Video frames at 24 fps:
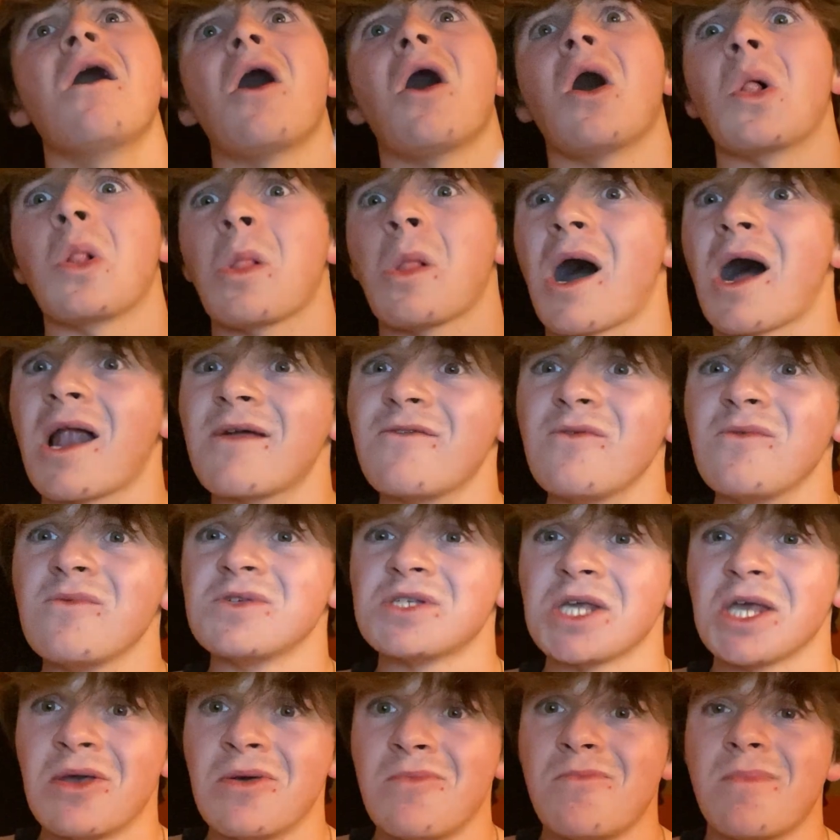A lot of it was
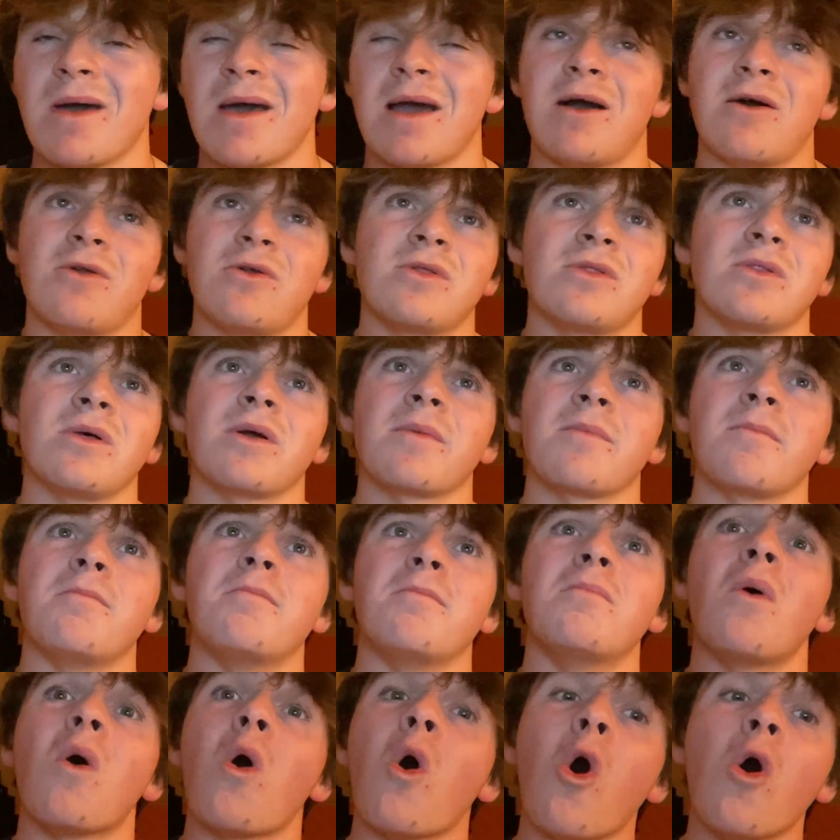inbound, like
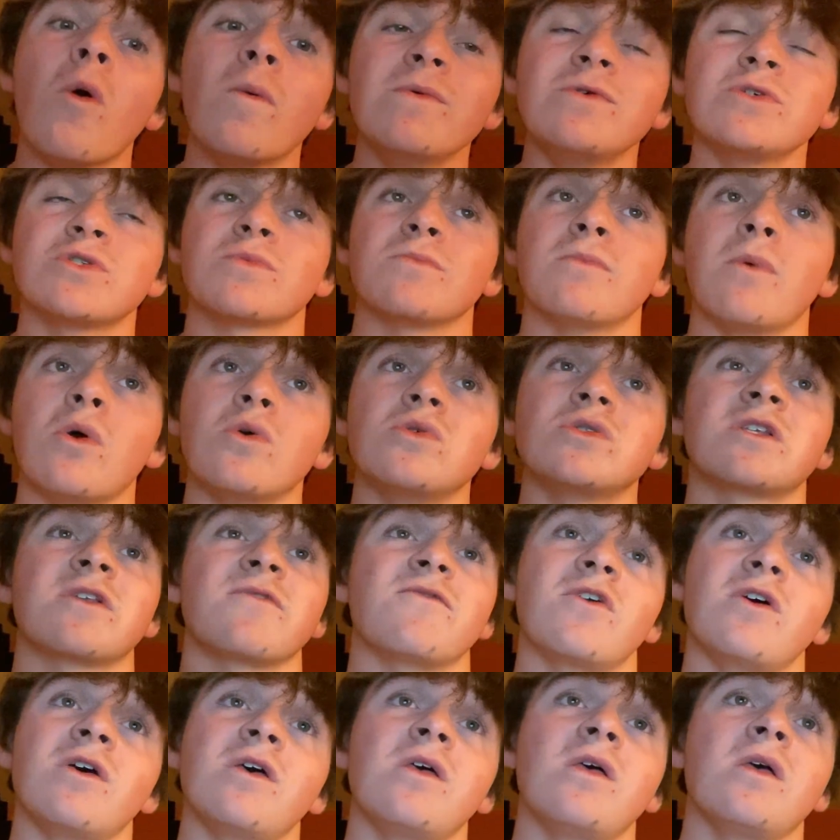almost most of
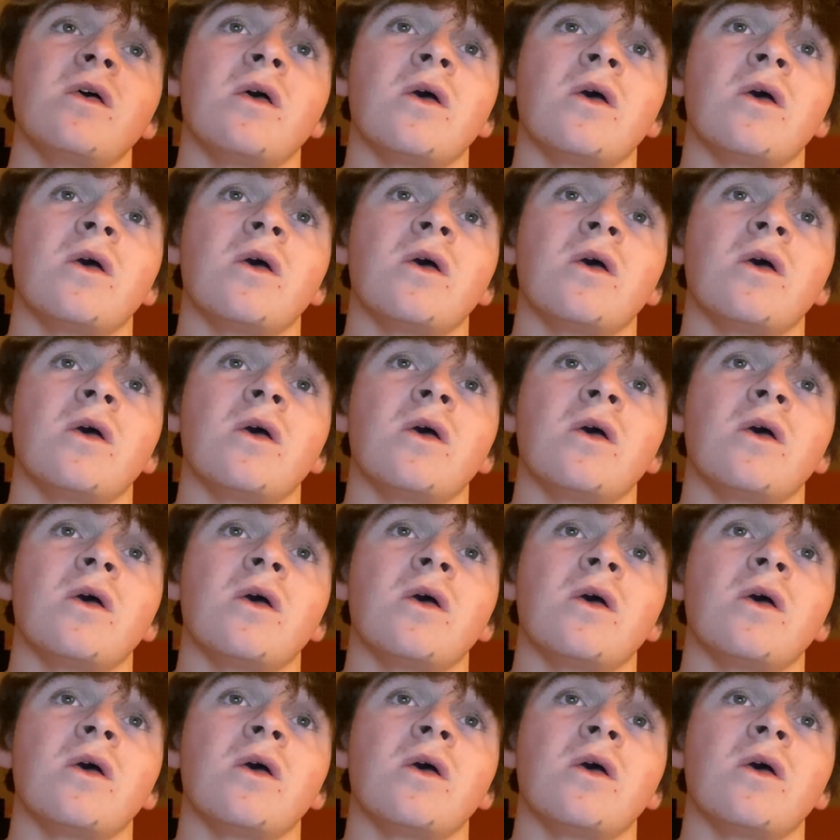it